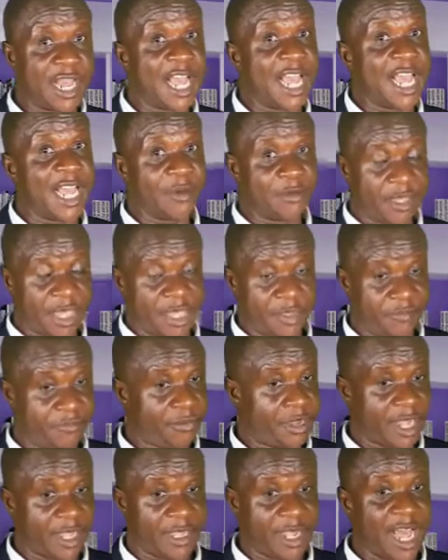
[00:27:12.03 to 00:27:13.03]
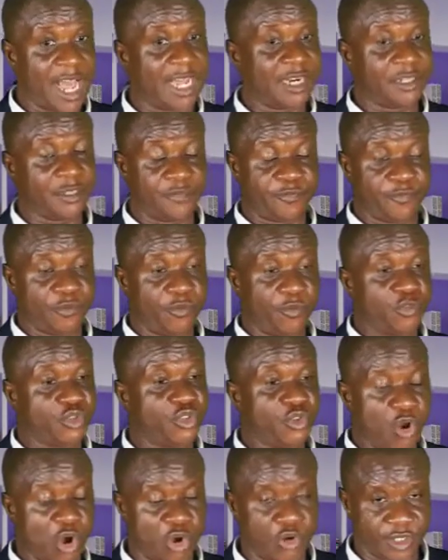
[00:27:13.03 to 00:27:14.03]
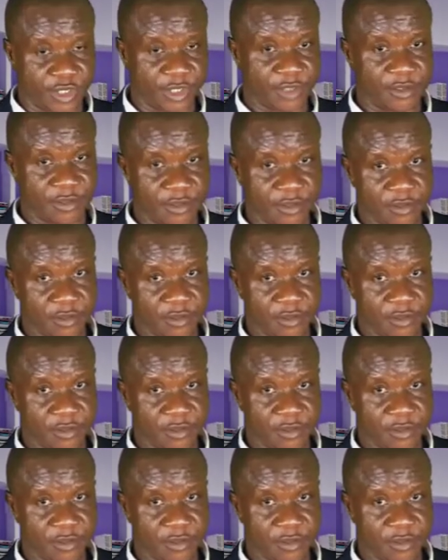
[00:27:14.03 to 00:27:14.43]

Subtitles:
I had a footnote.